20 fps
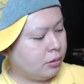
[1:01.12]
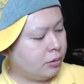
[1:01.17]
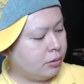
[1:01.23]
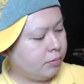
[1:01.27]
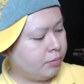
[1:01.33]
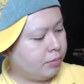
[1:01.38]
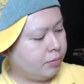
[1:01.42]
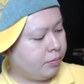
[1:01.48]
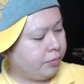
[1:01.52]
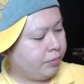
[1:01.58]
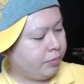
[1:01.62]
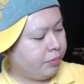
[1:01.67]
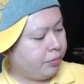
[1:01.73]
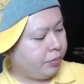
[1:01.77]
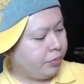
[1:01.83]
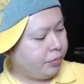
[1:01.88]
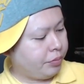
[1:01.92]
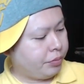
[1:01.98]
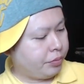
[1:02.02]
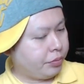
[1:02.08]

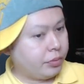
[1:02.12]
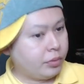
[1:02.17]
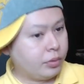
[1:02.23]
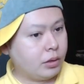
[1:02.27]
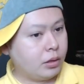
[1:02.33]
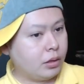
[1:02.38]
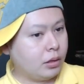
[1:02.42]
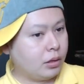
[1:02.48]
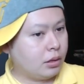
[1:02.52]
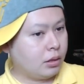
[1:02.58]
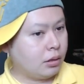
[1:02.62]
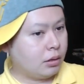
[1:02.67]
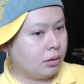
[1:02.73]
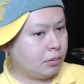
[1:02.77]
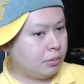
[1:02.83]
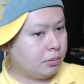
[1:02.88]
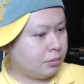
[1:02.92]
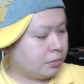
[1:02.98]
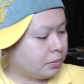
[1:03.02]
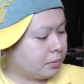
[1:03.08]
Nobody speaks.